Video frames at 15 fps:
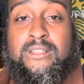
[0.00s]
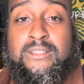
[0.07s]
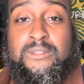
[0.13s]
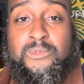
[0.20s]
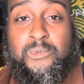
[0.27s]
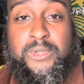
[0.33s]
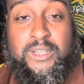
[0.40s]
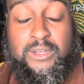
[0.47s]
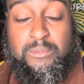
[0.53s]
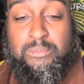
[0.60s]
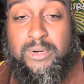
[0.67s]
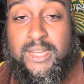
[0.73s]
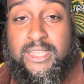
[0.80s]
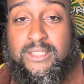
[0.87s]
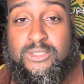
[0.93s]
We're going to
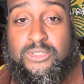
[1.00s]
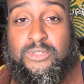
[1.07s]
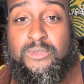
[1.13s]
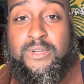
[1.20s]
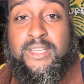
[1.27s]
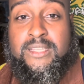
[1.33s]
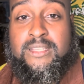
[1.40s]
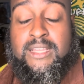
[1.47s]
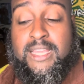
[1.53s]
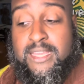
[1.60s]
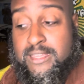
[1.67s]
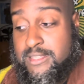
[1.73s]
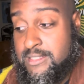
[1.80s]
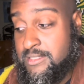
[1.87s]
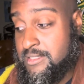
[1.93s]
break into it
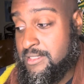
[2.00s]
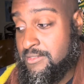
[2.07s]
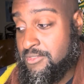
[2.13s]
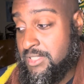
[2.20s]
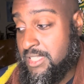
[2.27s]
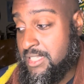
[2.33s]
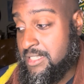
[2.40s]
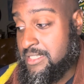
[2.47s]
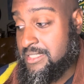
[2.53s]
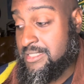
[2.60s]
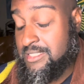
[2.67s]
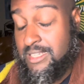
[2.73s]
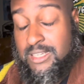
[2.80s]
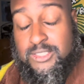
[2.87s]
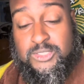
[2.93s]
and really
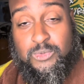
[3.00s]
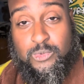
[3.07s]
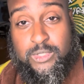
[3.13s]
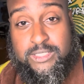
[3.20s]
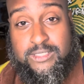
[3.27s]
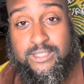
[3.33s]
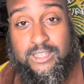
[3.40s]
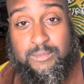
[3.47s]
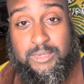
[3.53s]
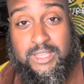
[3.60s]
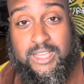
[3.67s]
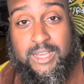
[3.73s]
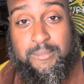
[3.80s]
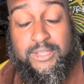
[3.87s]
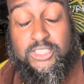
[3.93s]
discuss what's going to be
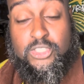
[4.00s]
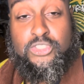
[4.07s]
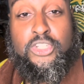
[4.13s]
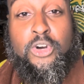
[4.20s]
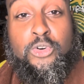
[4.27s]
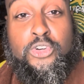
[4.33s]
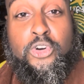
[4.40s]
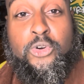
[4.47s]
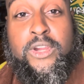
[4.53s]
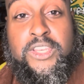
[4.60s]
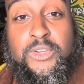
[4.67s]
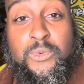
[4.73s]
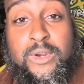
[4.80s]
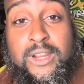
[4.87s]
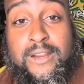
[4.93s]
coming. So don't go
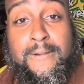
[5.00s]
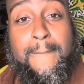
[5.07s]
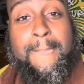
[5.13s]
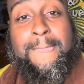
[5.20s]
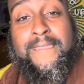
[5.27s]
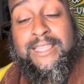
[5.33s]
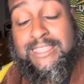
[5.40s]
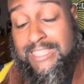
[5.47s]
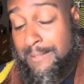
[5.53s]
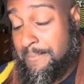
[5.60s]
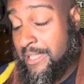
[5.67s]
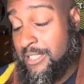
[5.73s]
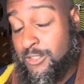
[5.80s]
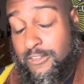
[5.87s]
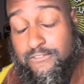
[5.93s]
anywhere. Let
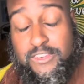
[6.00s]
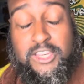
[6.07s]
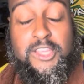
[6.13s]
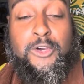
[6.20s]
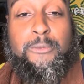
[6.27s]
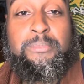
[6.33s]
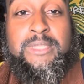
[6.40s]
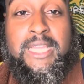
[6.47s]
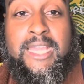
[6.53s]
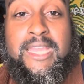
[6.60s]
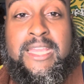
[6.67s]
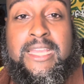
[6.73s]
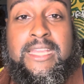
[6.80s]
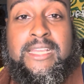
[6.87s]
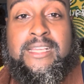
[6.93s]
my little video
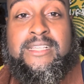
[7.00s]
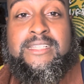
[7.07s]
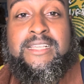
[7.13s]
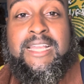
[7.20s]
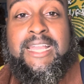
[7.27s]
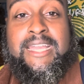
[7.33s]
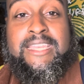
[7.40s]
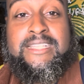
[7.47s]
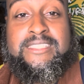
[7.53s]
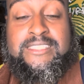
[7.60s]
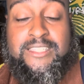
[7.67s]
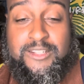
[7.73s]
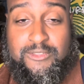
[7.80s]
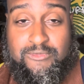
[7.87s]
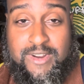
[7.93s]
play and then
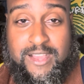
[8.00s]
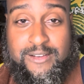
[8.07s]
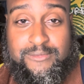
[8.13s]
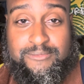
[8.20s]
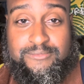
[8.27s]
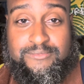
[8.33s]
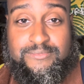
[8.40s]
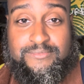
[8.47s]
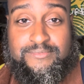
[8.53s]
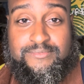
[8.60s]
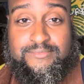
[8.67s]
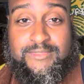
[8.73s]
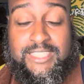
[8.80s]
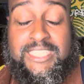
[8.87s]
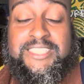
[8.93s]
stick around.
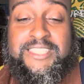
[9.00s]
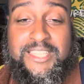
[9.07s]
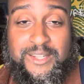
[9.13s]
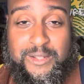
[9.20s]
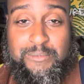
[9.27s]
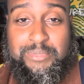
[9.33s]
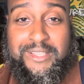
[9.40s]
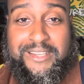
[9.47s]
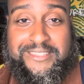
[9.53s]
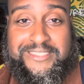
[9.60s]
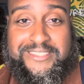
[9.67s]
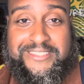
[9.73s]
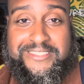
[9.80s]
Let's get it unplugged.